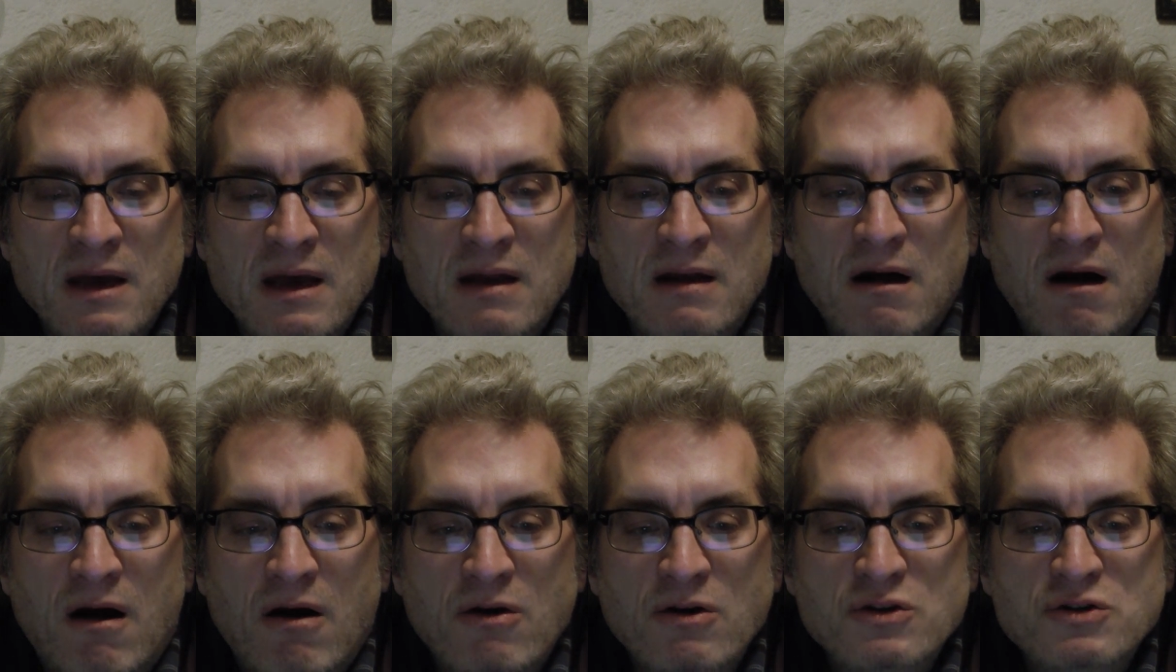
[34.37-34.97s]
An
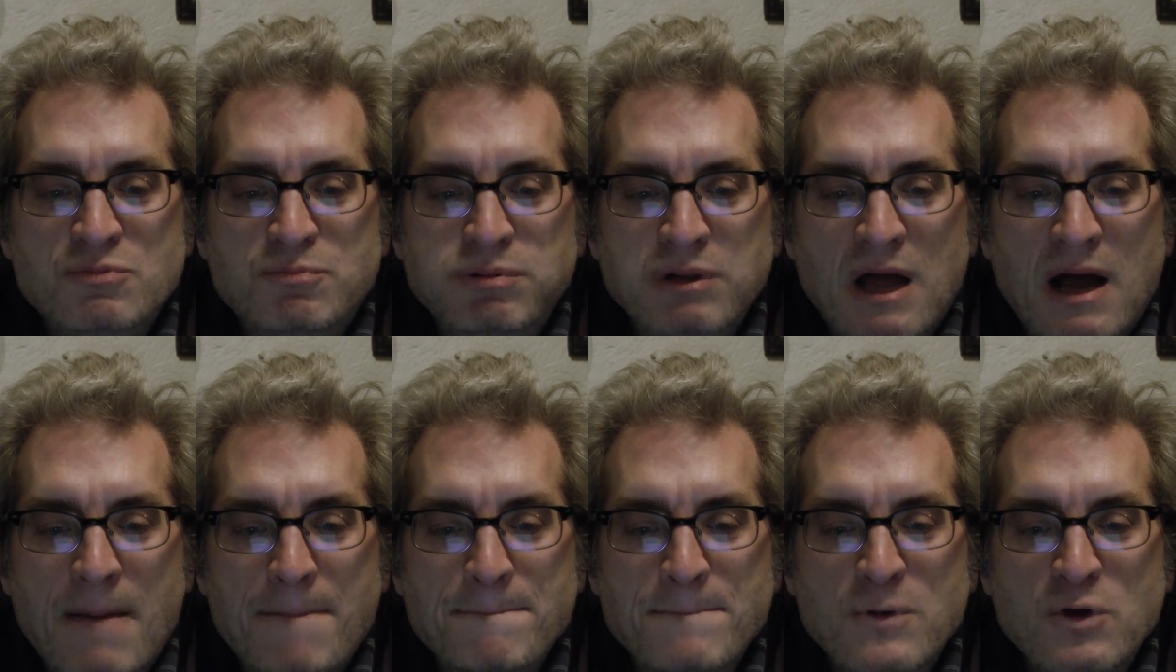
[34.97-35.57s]
orange
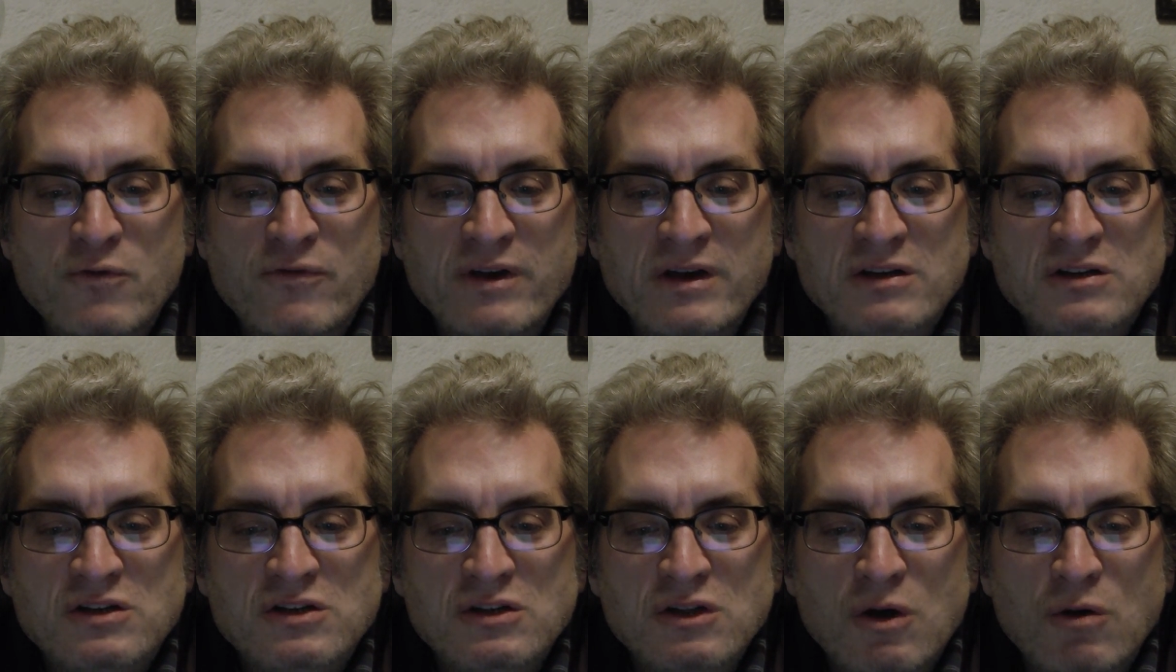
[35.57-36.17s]
blob moving
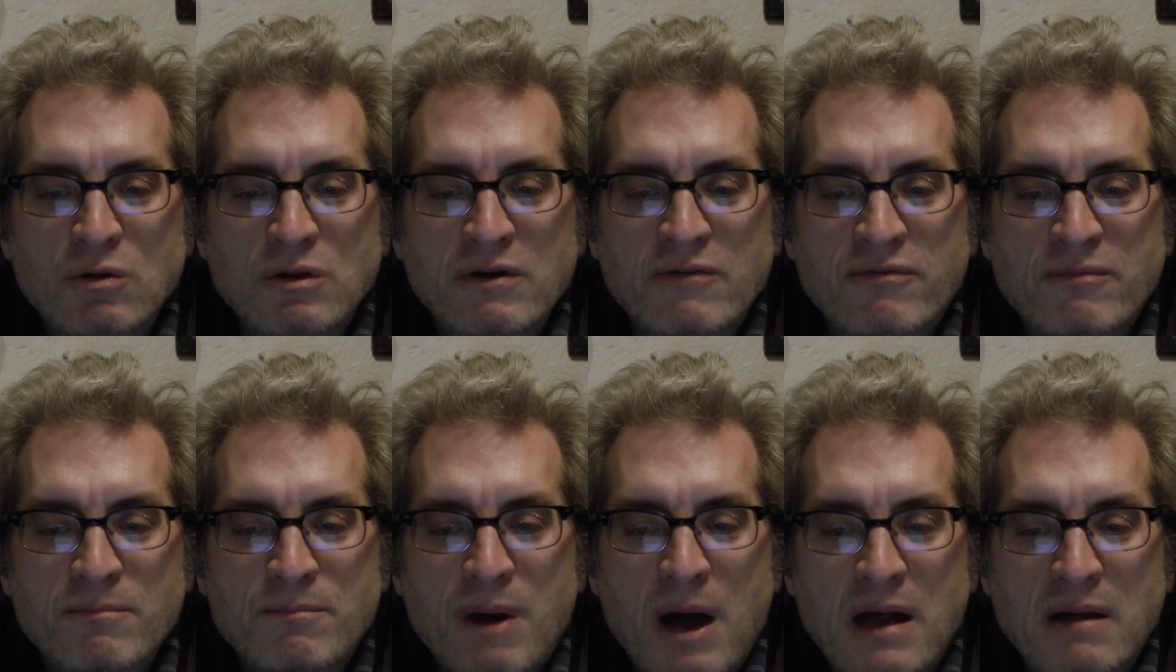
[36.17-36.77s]
slowly
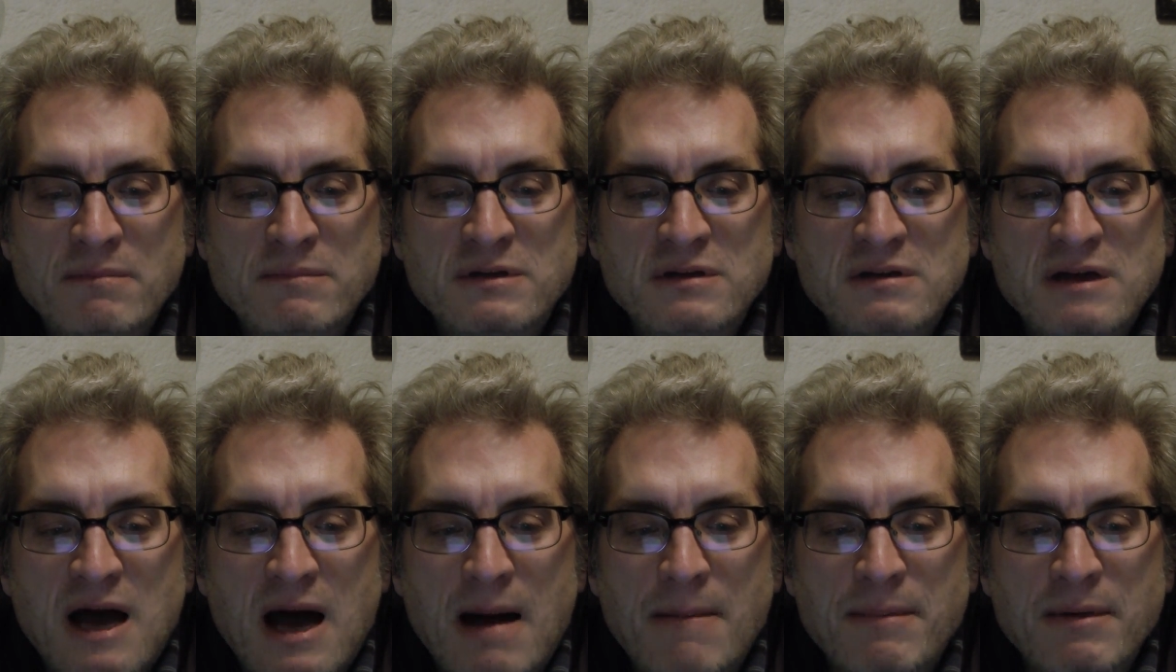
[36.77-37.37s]
from bottom to
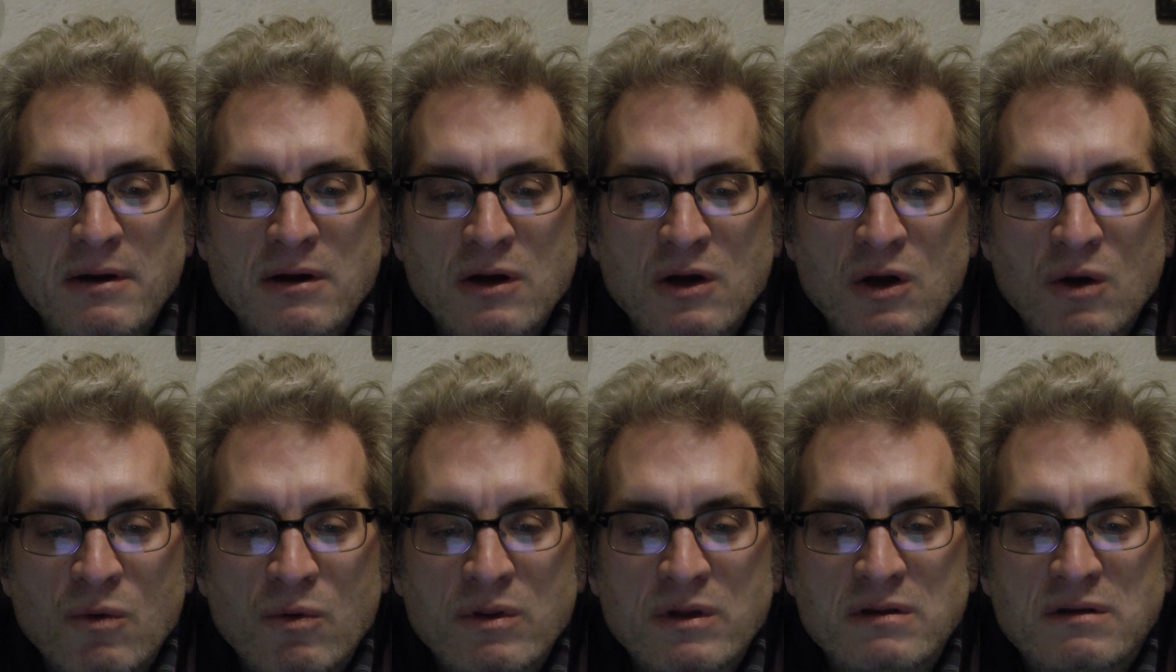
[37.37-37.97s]
top,
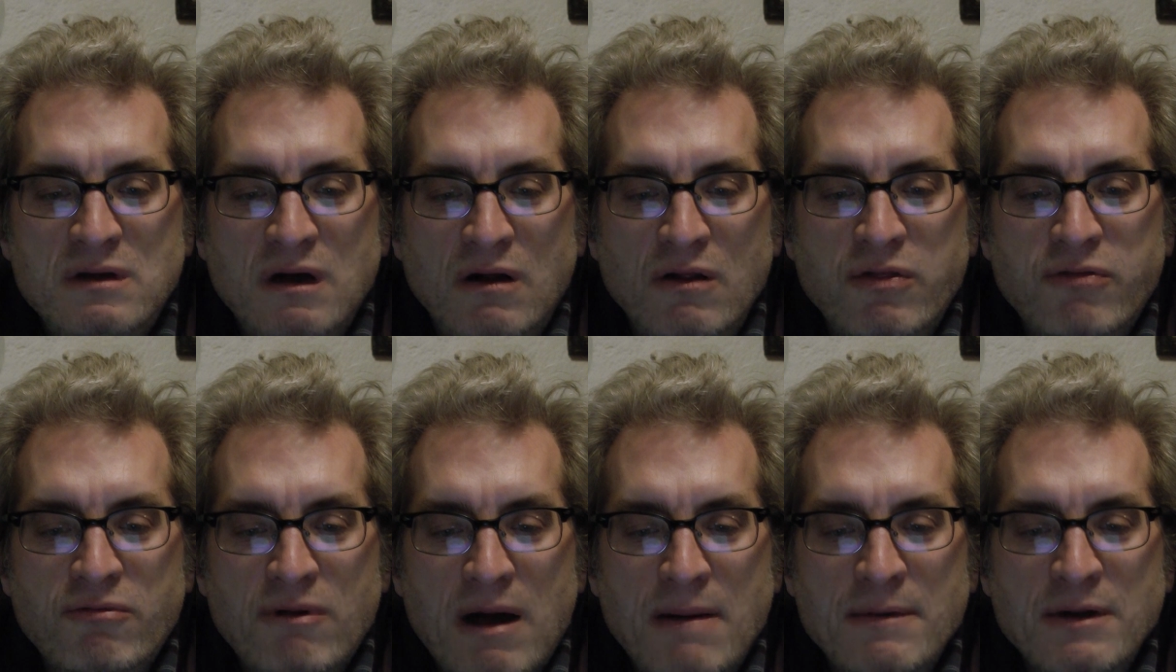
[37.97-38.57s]
with a dull
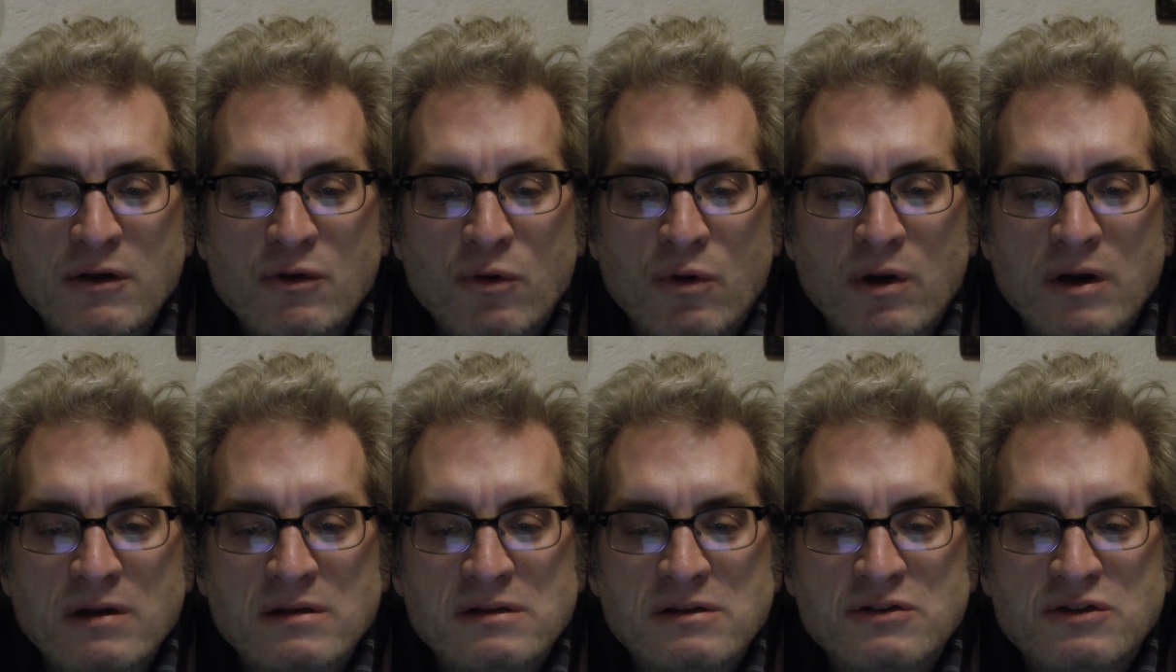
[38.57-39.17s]
throbbing
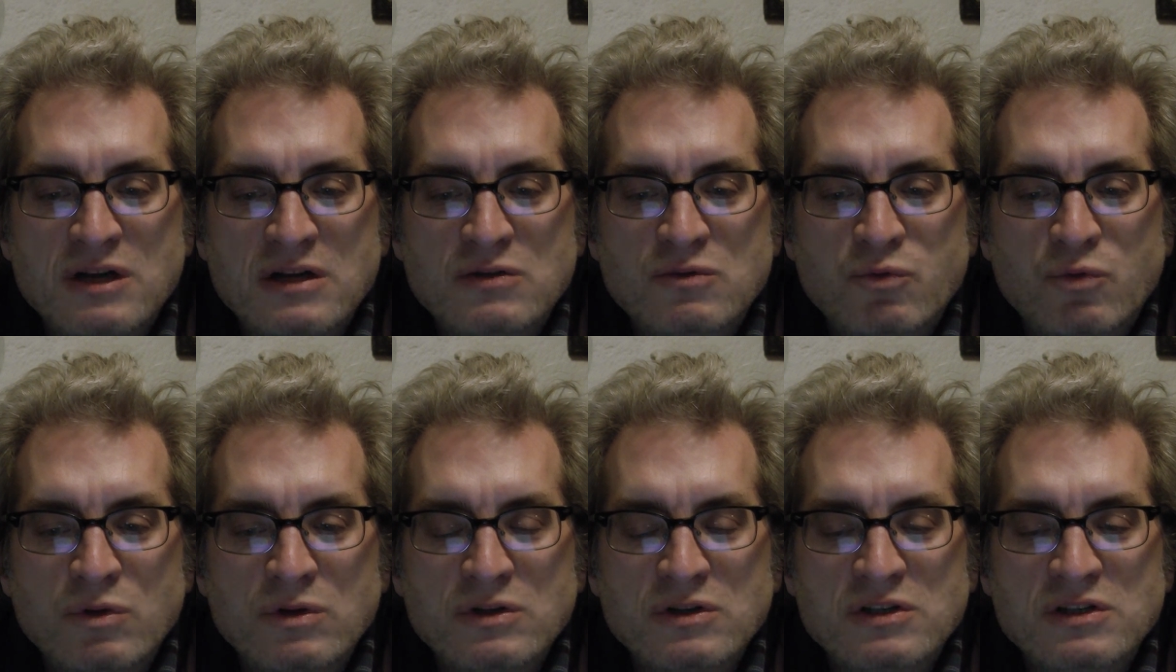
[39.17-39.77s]
noise that just
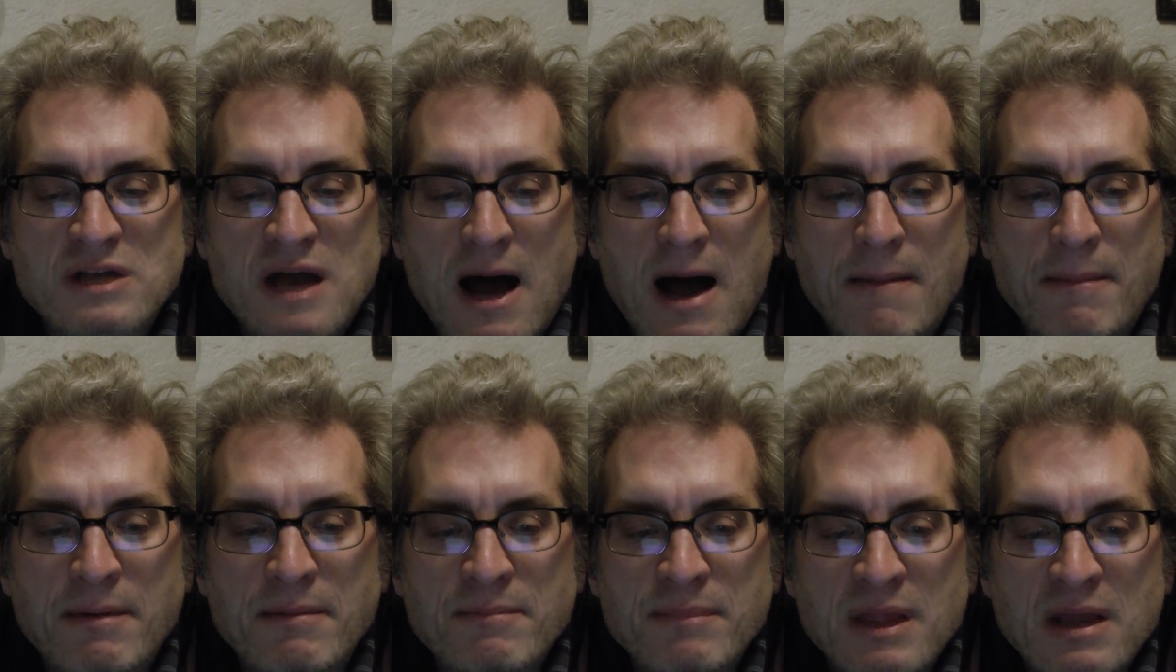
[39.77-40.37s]
wouldn't stop.